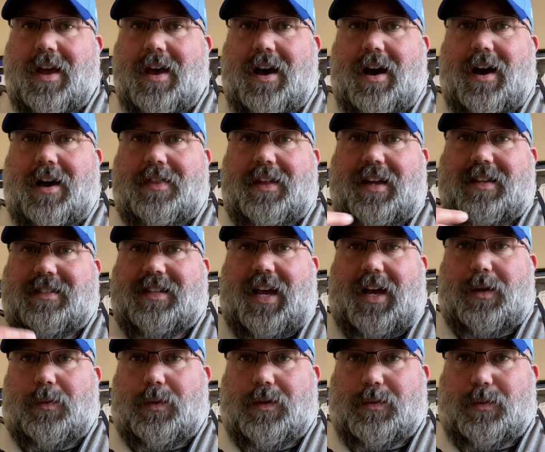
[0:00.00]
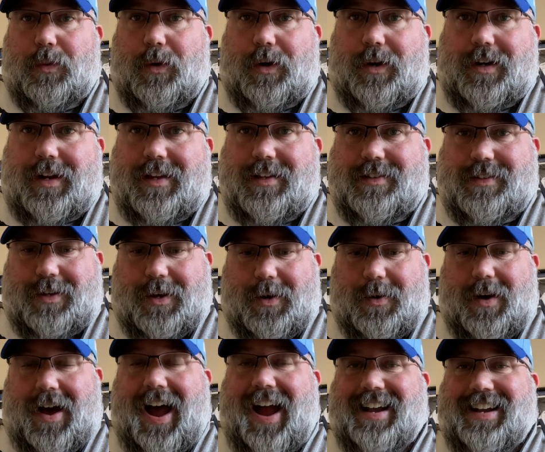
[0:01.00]
Uh, that sound was work.
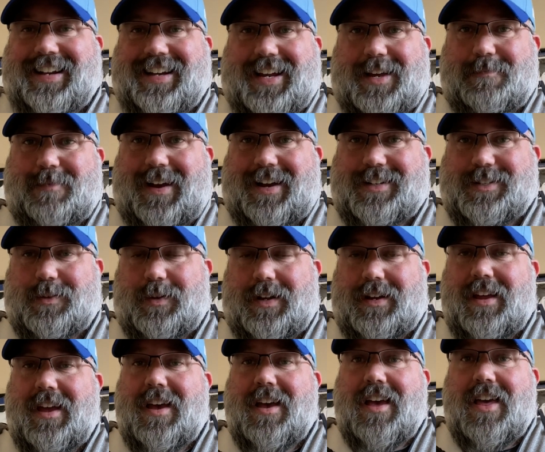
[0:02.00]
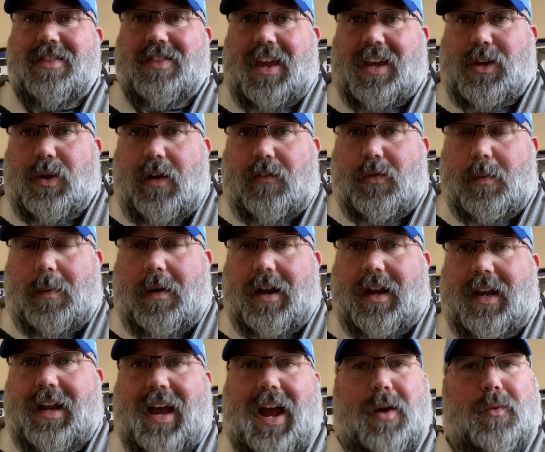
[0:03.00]
So I need to get back to it. Thank you,
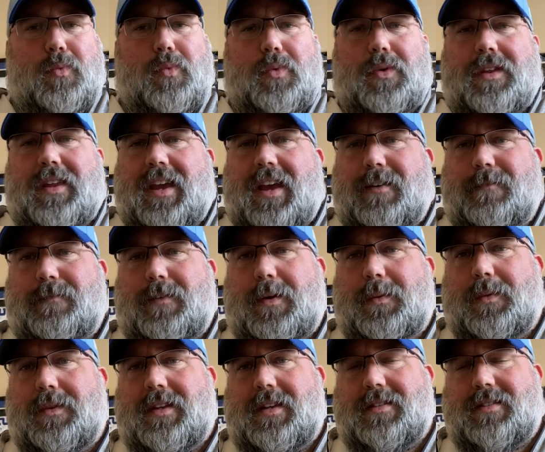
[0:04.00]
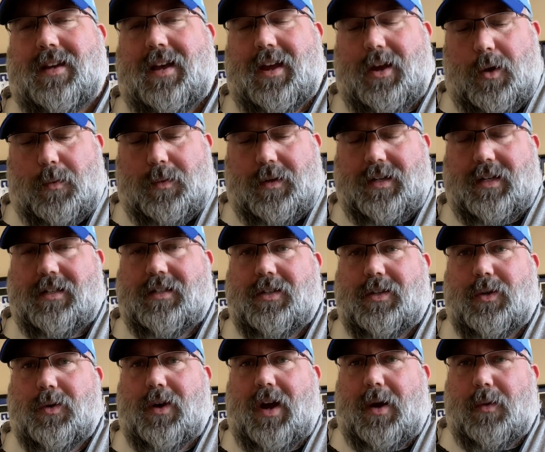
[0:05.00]
everybody. I really had fun with this. I hope you did
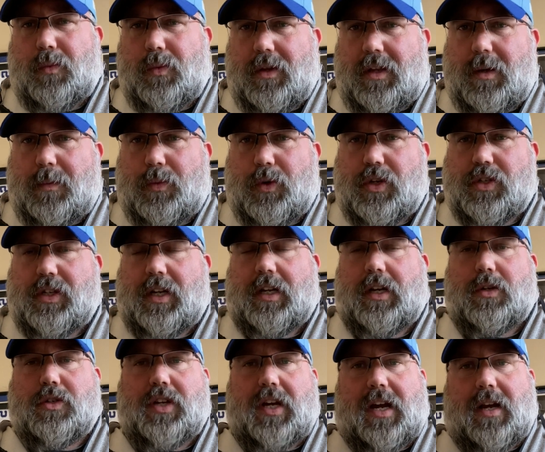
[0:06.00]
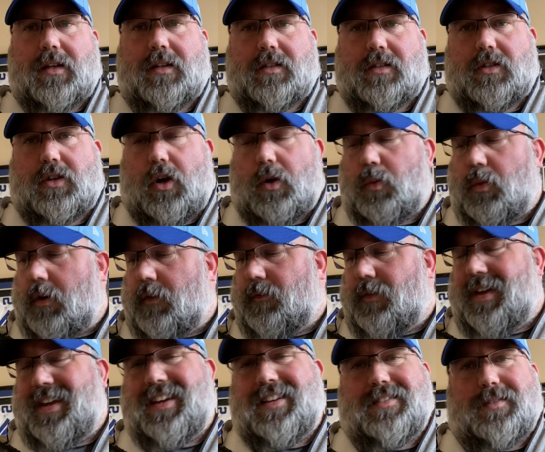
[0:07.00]
too. I really appreciate it. Go check out Cardwolf.
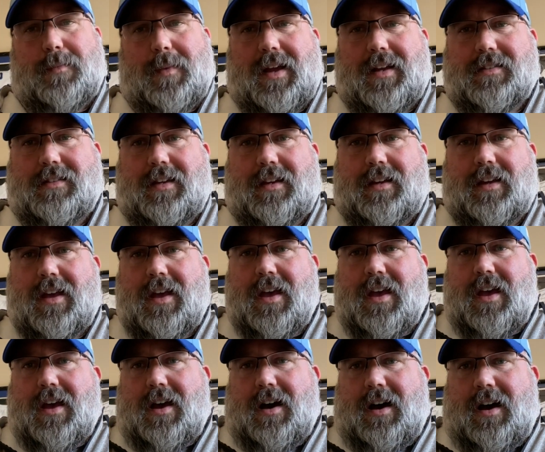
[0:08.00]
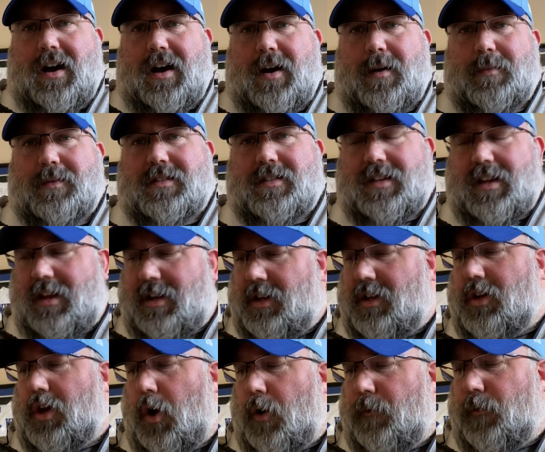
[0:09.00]
He's amazing. Um,
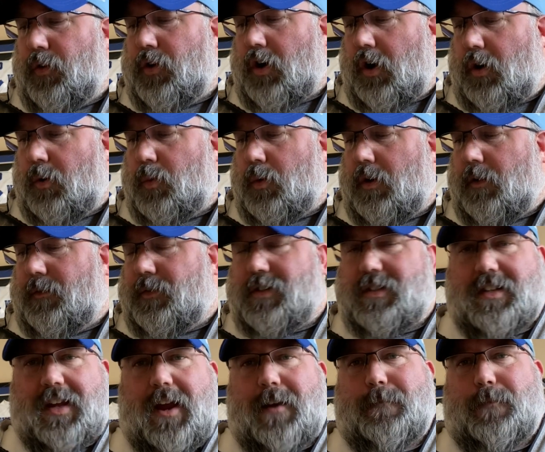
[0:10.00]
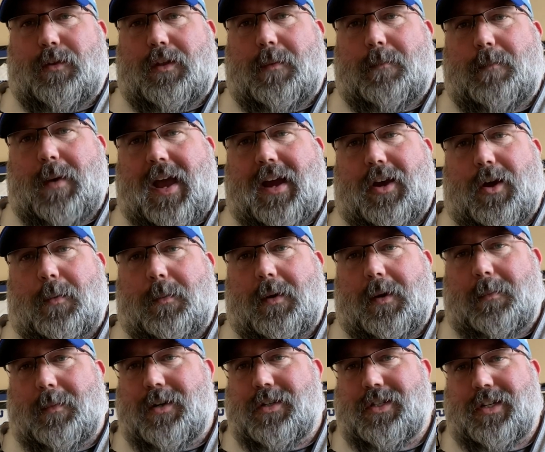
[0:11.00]
go for Cardwolf. Stay for the pack
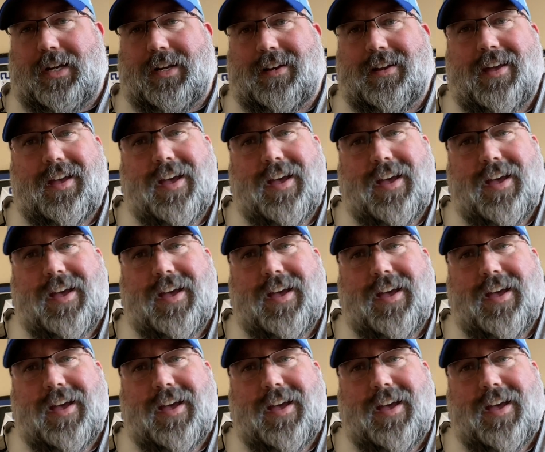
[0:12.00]
opening machine.